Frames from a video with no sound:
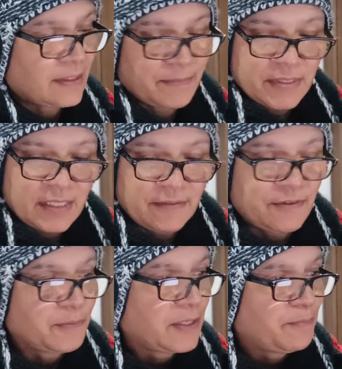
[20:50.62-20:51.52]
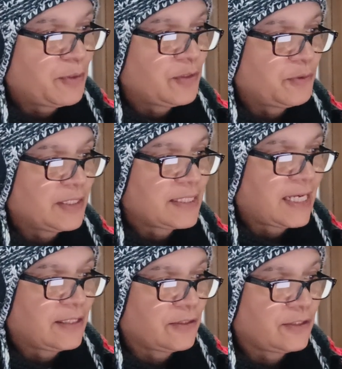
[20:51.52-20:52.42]
let me see if I can put the word
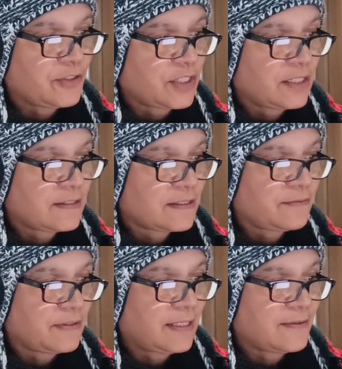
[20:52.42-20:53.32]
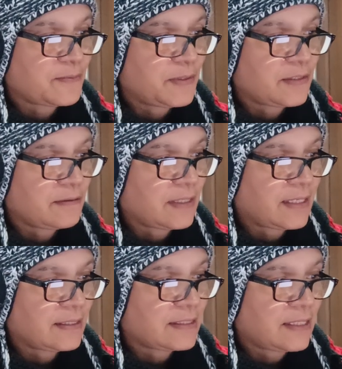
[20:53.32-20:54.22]
technology. See if it lets me do that.